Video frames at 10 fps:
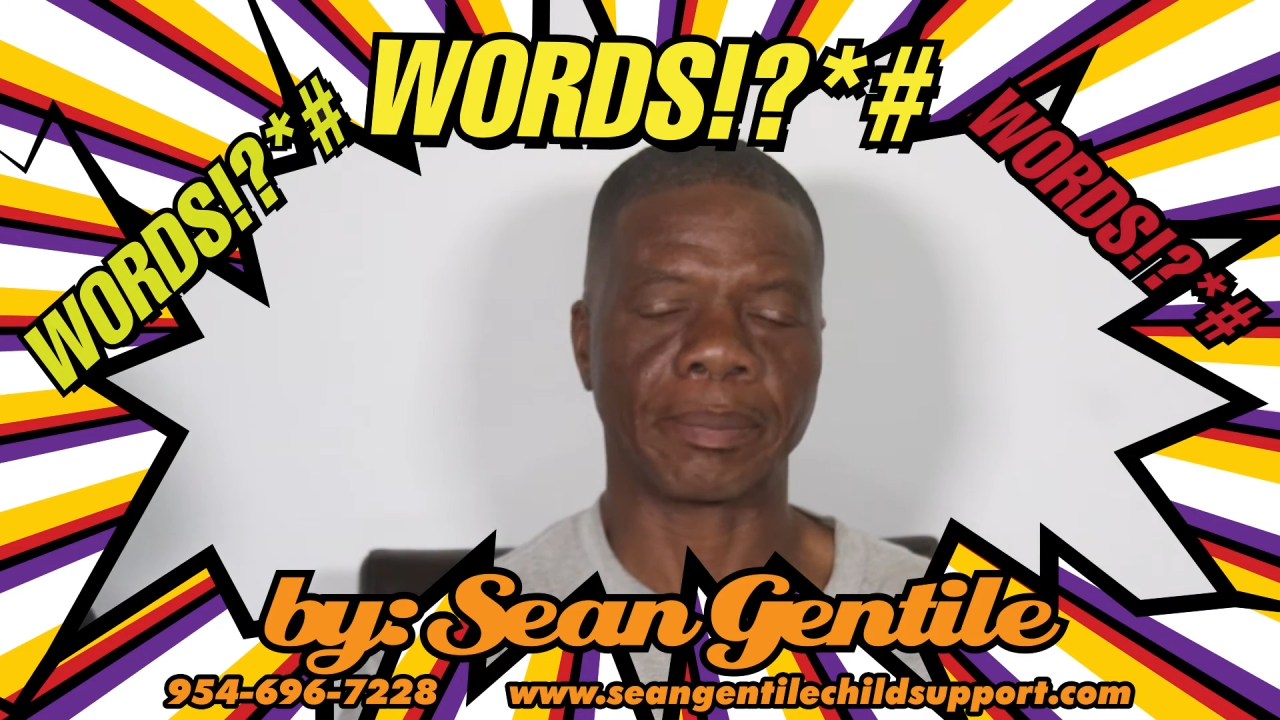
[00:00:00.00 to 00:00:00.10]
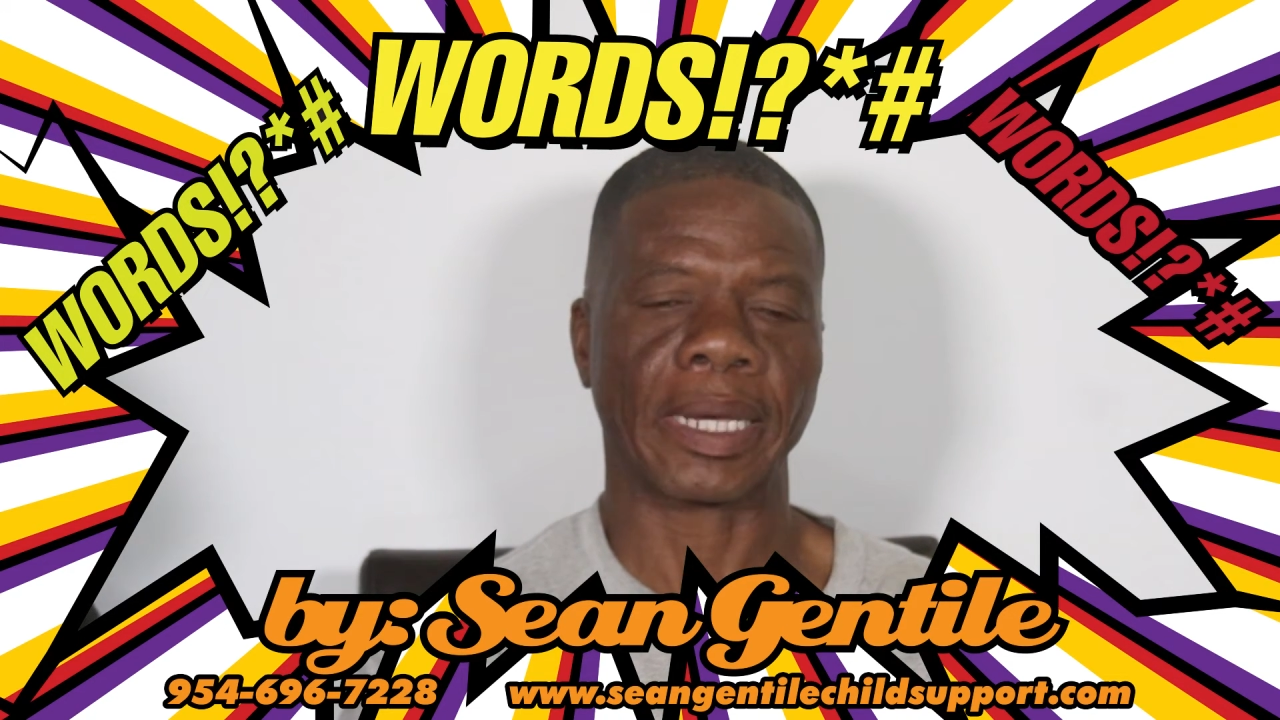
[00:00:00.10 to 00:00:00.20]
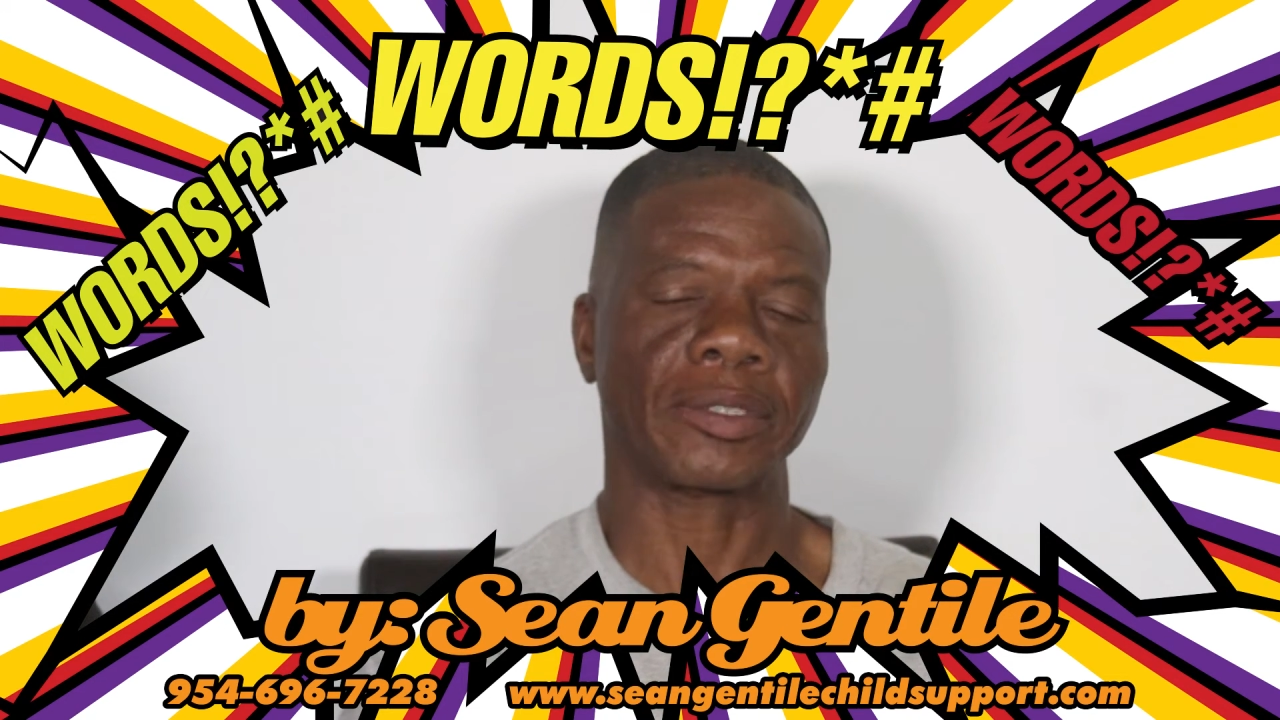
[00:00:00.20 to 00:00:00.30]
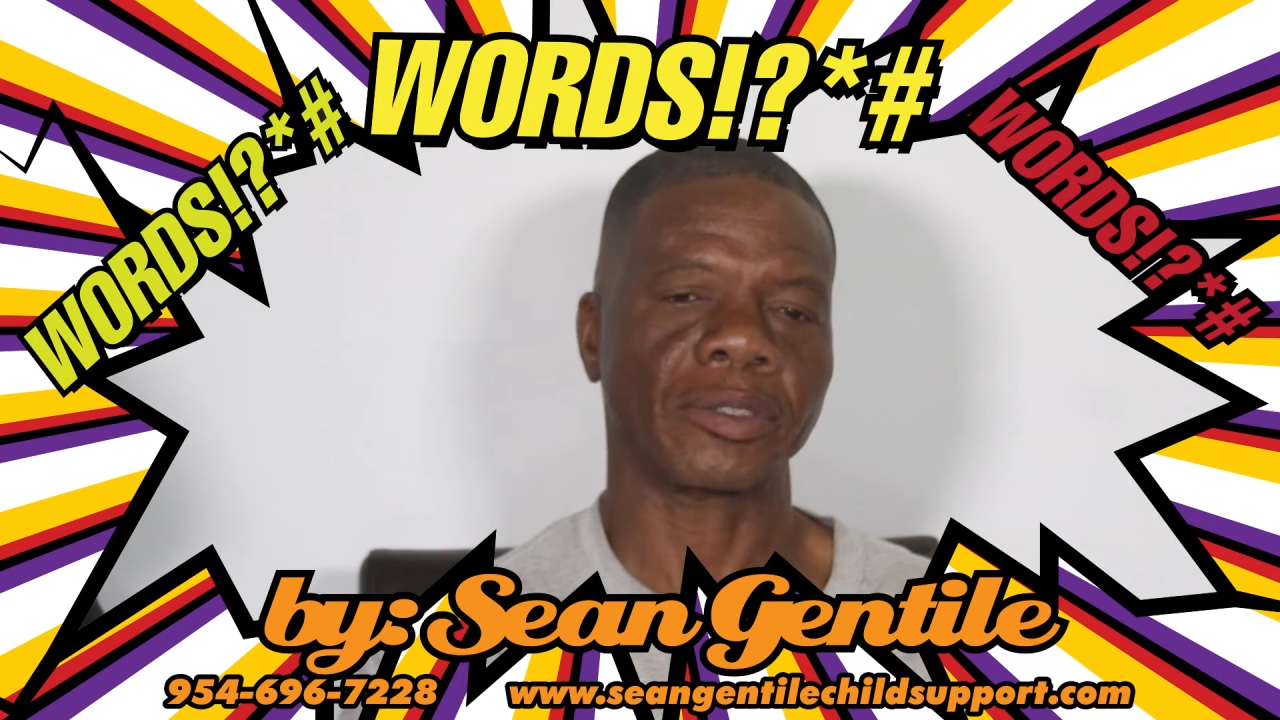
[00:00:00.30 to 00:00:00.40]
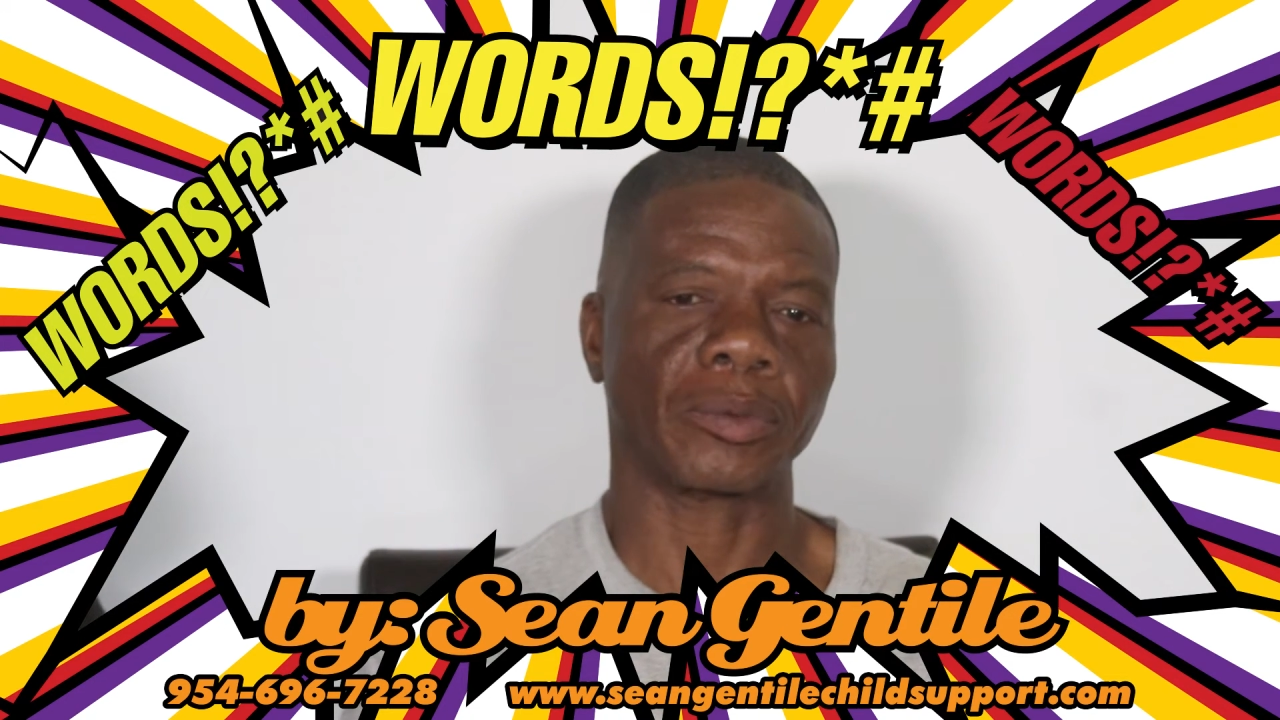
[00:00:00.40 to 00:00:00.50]
get
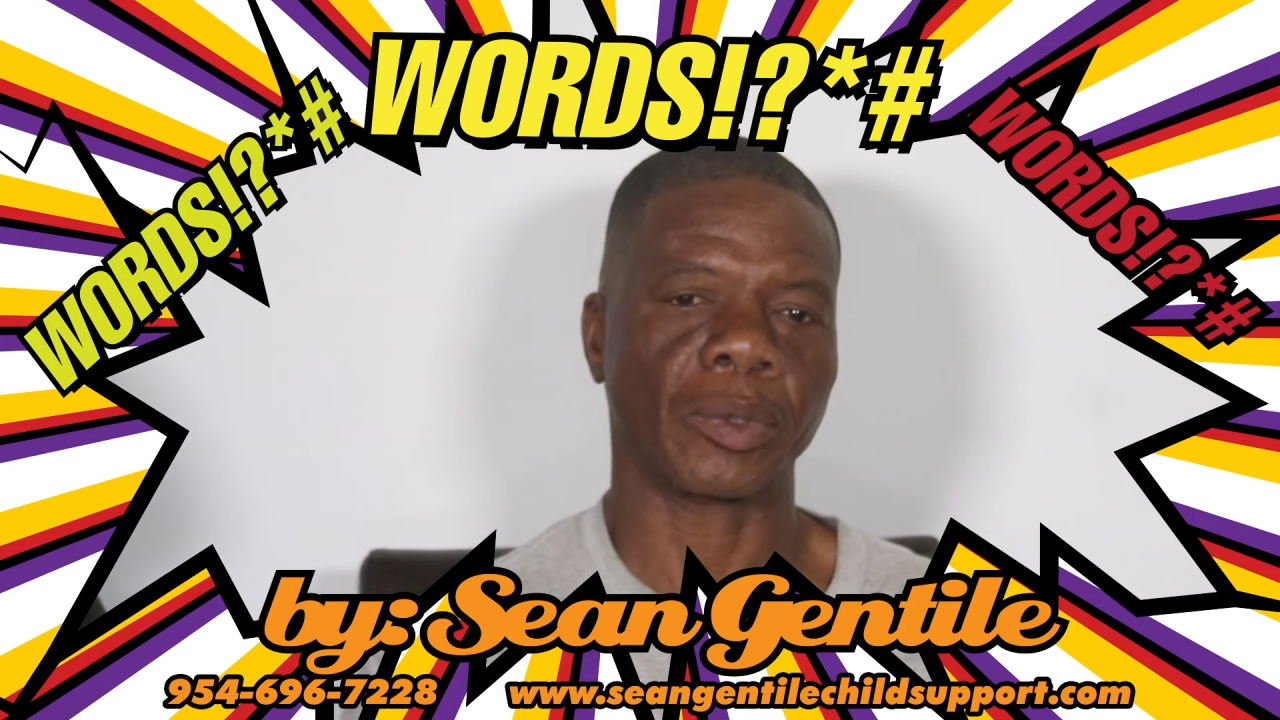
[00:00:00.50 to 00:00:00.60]
back to the